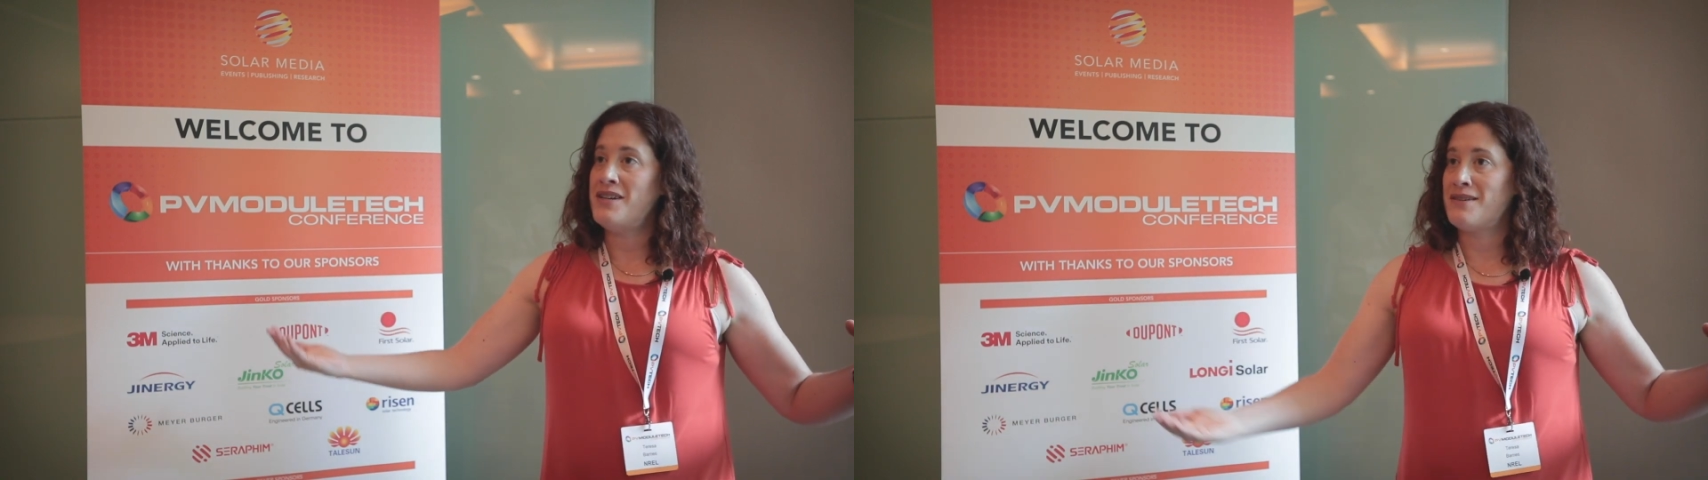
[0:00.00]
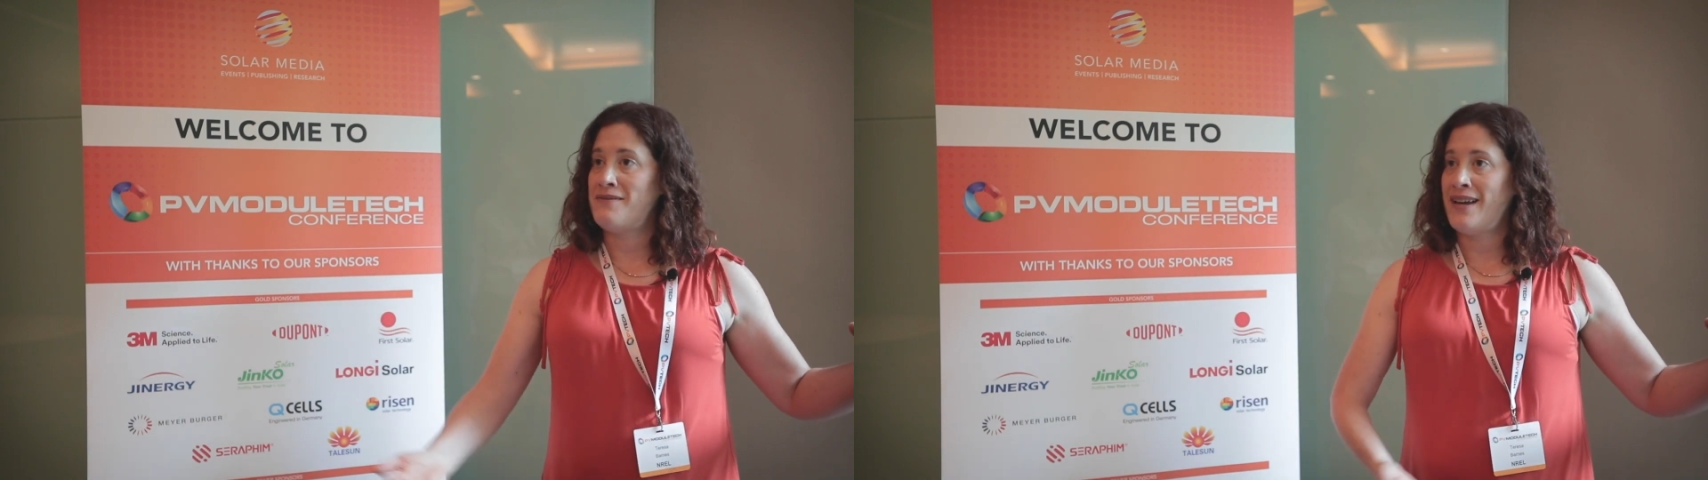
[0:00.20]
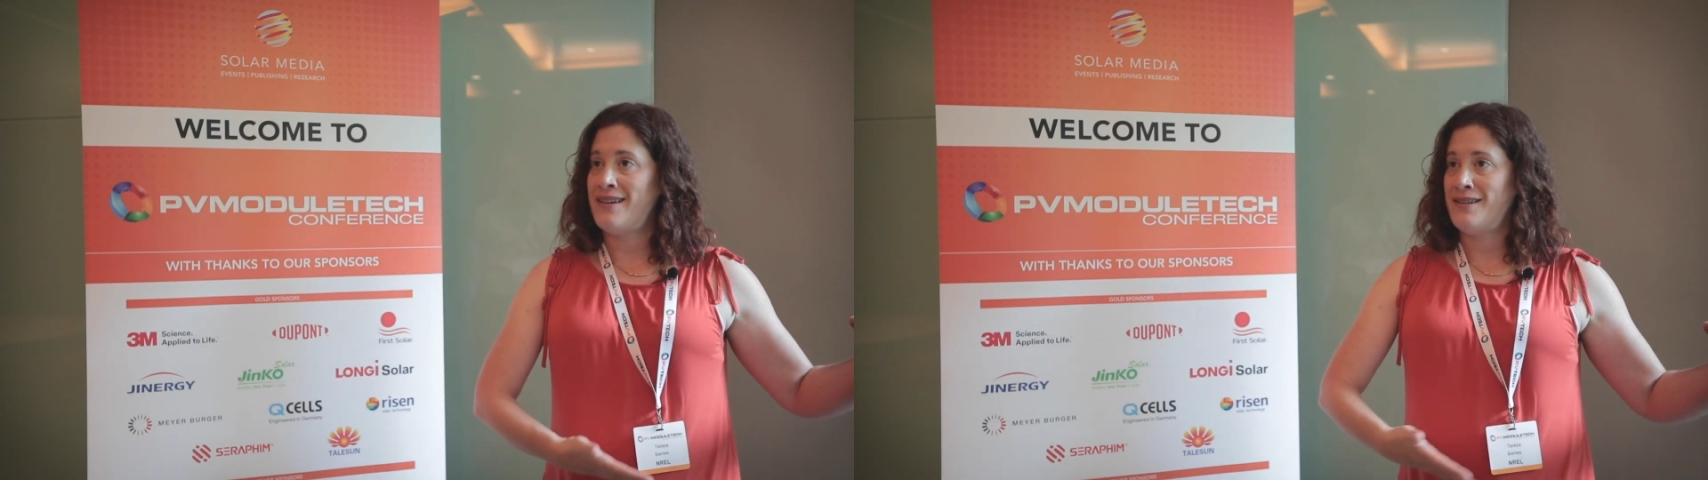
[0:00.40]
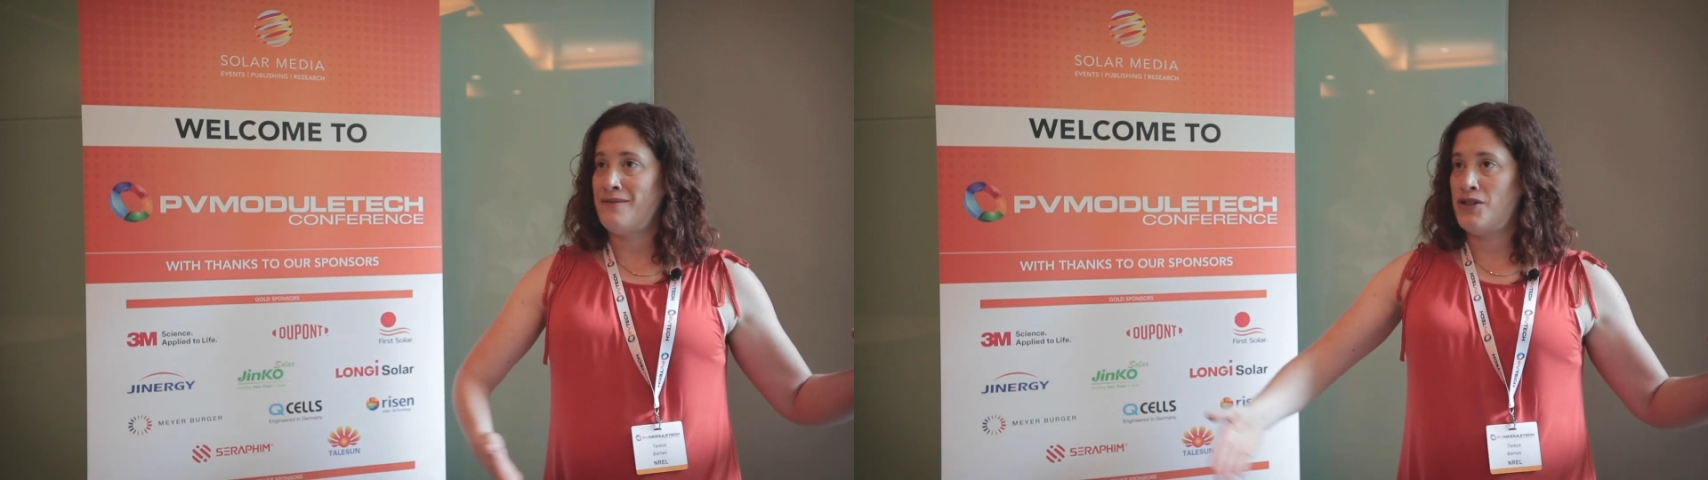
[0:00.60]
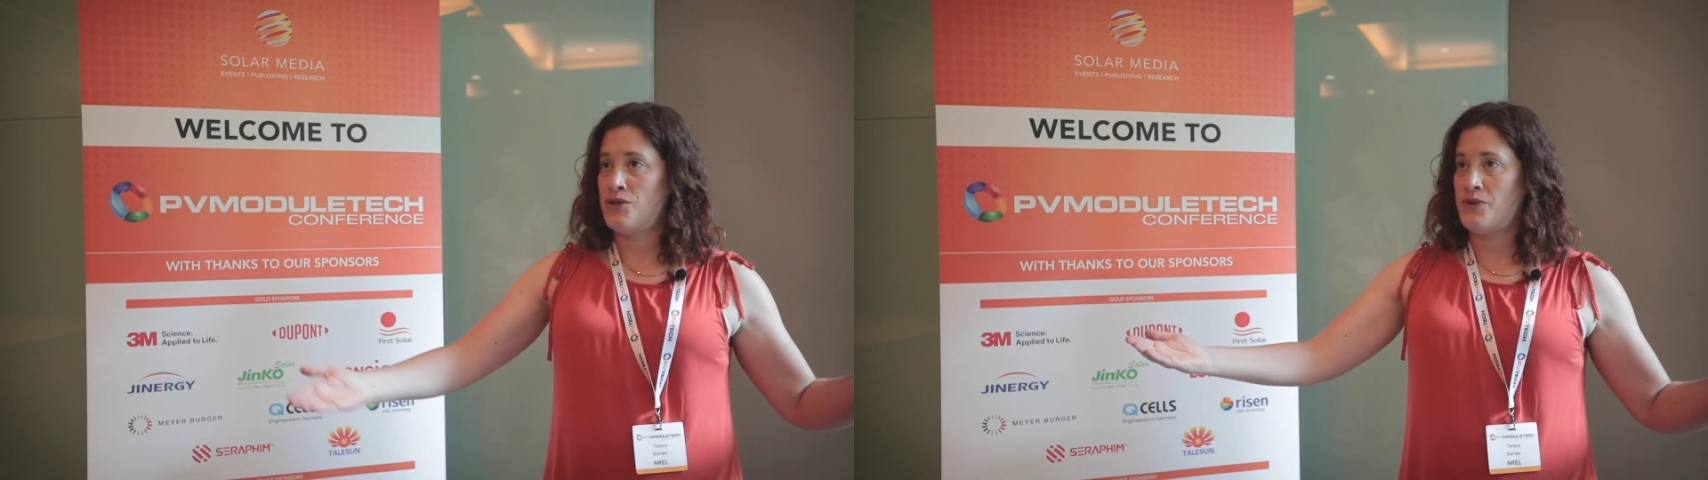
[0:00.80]
is of that
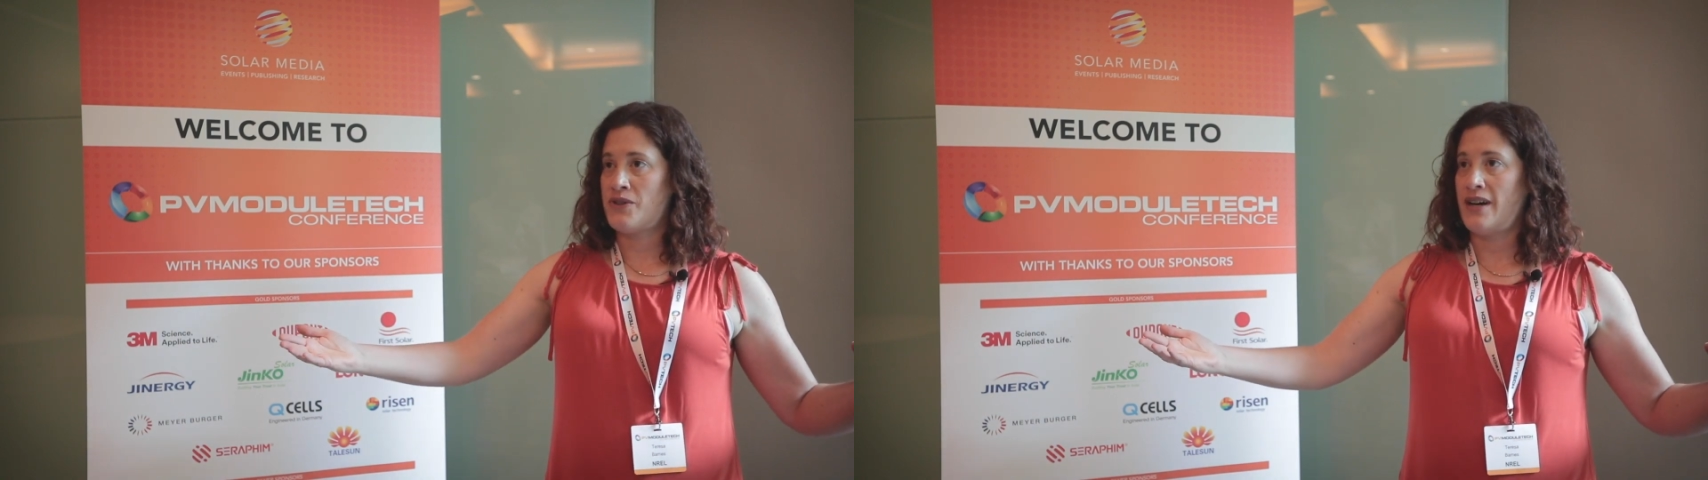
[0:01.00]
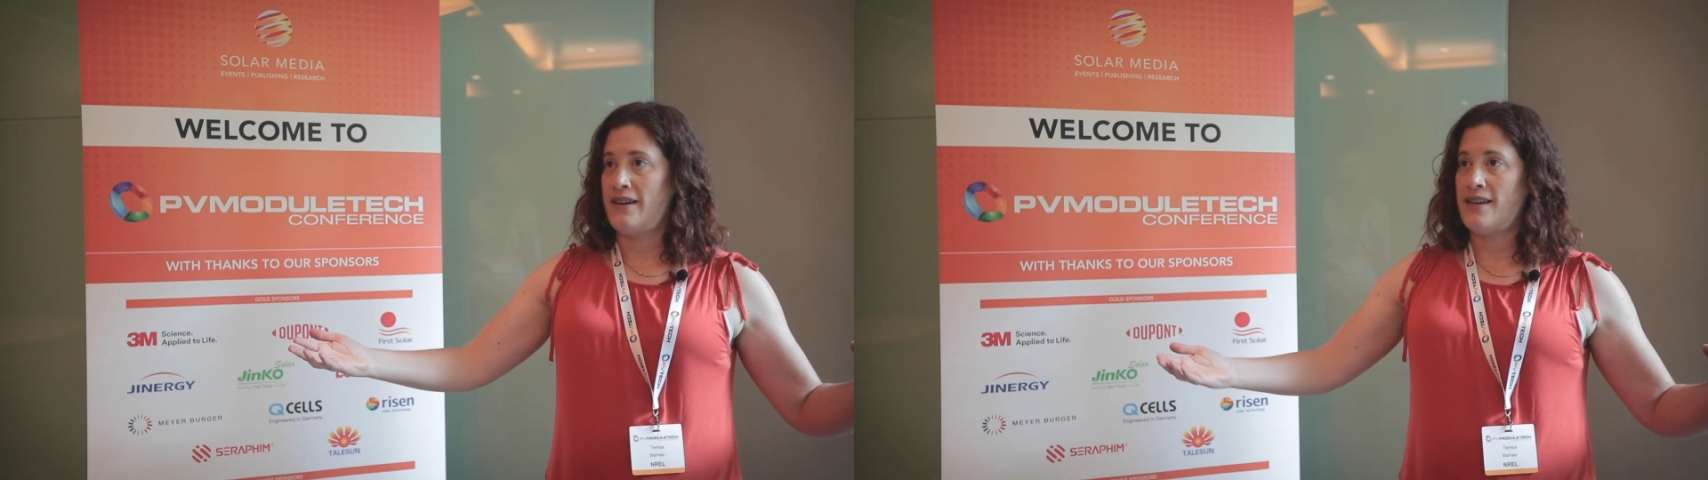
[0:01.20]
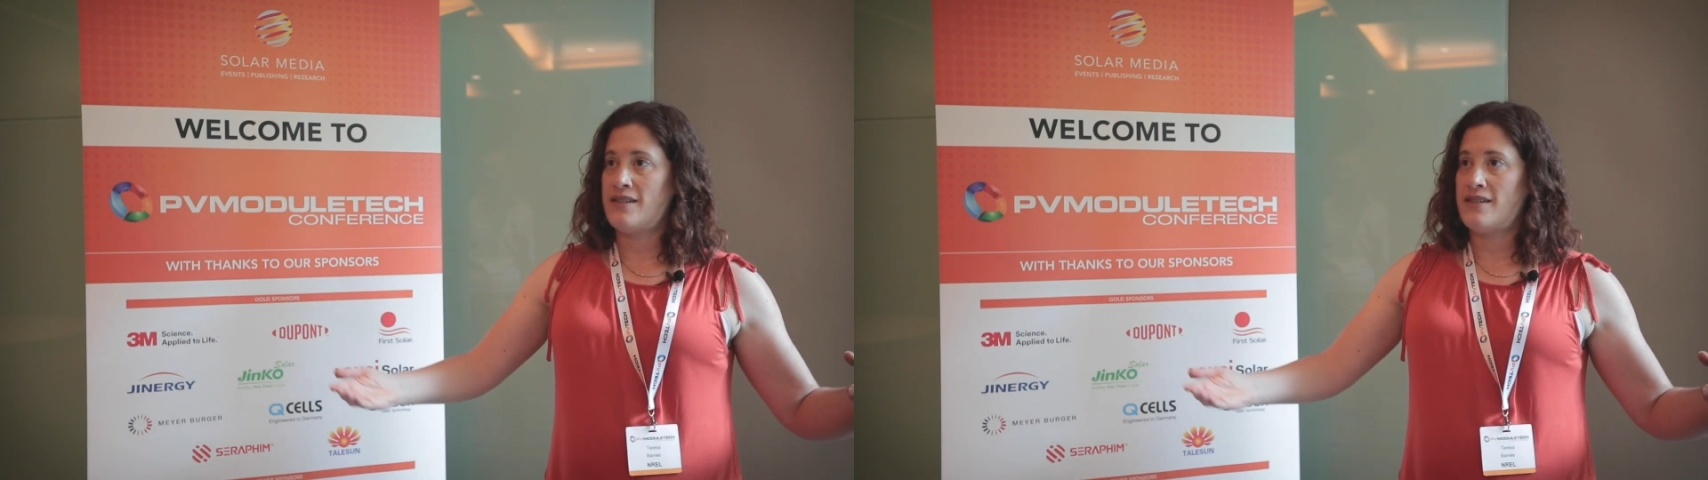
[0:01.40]
individual site.